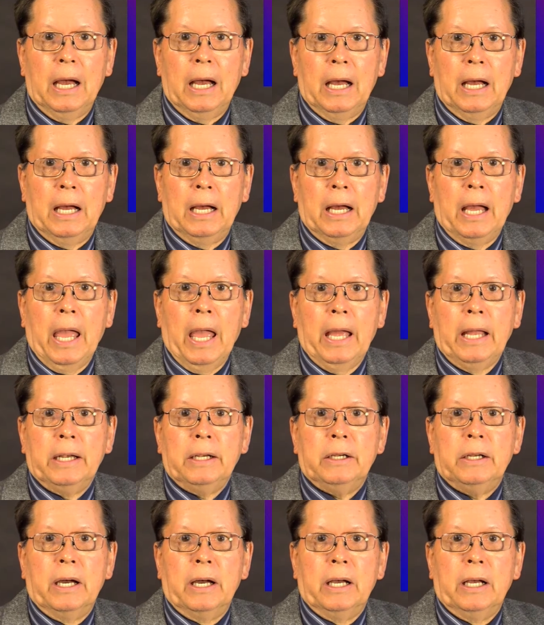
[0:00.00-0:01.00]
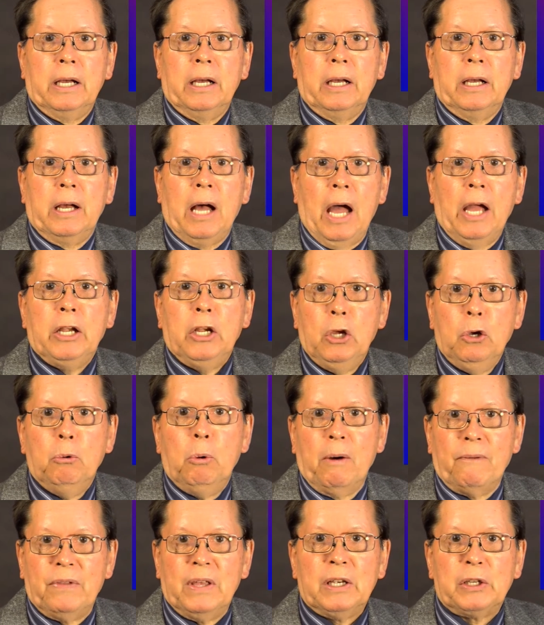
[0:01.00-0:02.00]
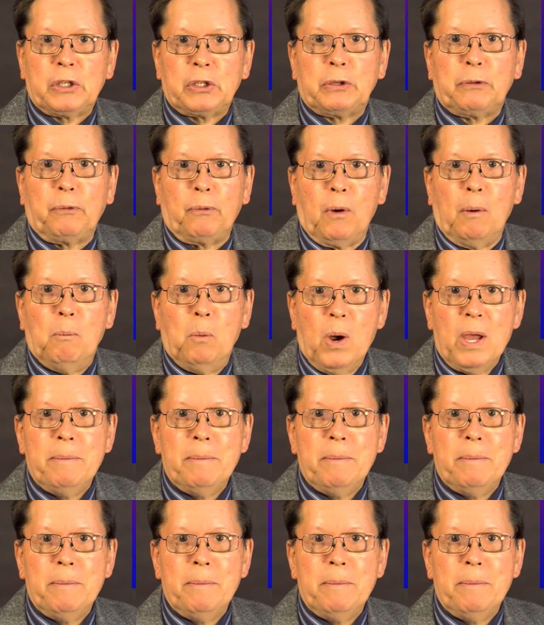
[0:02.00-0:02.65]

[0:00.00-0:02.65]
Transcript: And I knew of this from